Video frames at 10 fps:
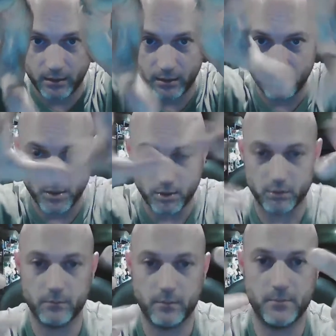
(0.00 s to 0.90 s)

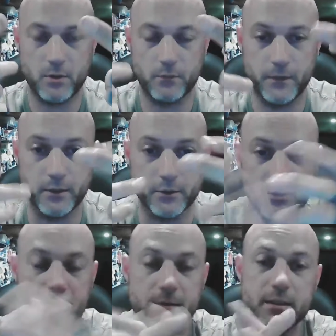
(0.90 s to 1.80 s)
my middle fingers.
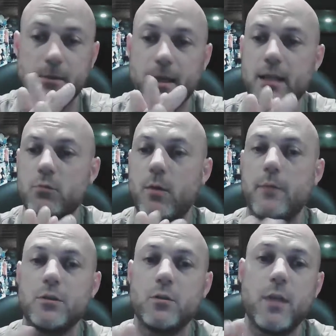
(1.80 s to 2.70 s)
And somebody asked why I
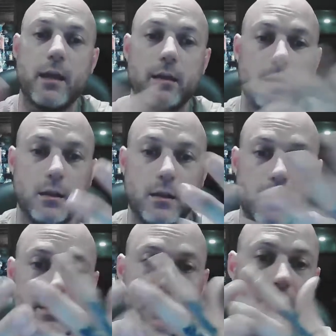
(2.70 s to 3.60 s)
would do that. I
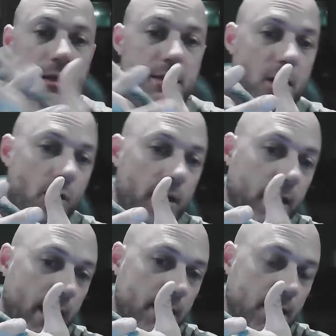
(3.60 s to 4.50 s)
said because they go
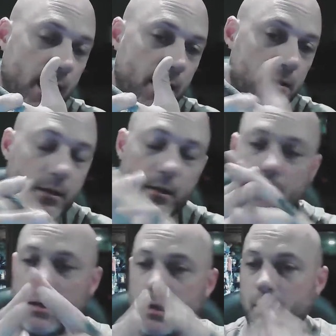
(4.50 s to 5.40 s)
hand in hand.
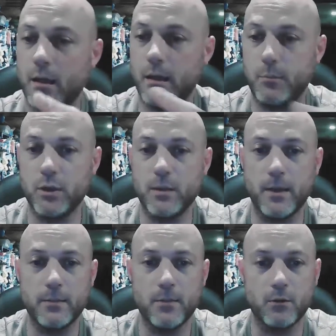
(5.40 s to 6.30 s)
I put them on
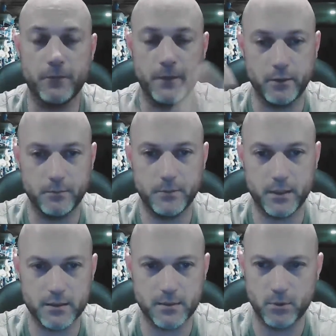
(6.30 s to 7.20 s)
the middle finger because the middle